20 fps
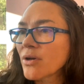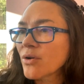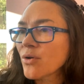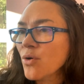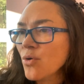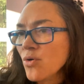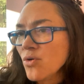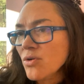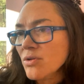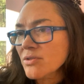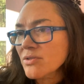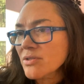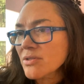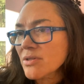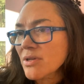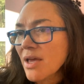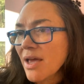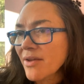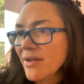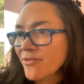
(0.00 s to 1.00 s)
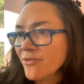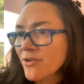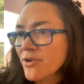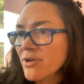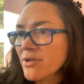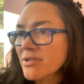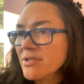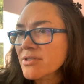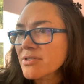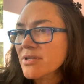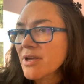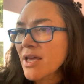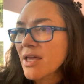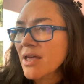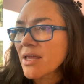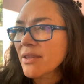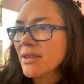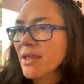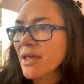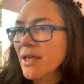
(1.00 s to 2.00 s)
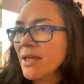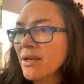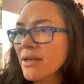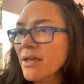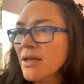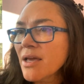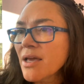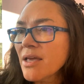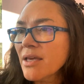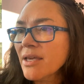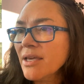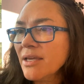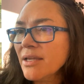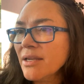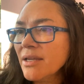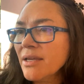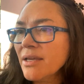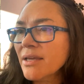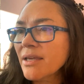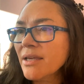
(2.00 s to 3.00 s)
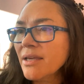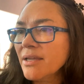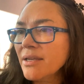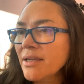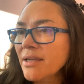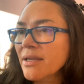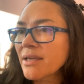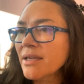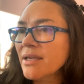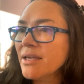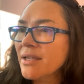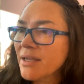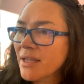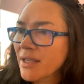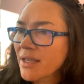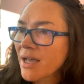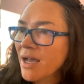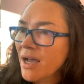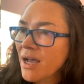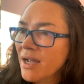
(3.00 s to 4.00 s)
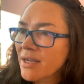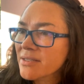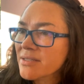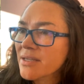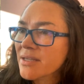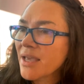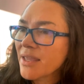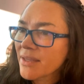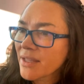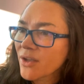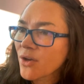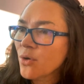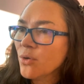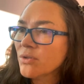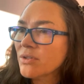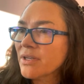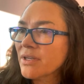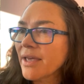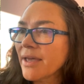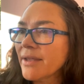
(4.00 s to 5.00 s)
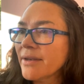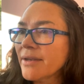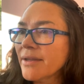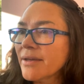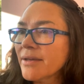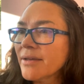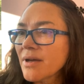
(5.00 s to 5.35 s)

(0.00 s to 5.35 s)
Cold at first, and then heating, hot, and then cold again.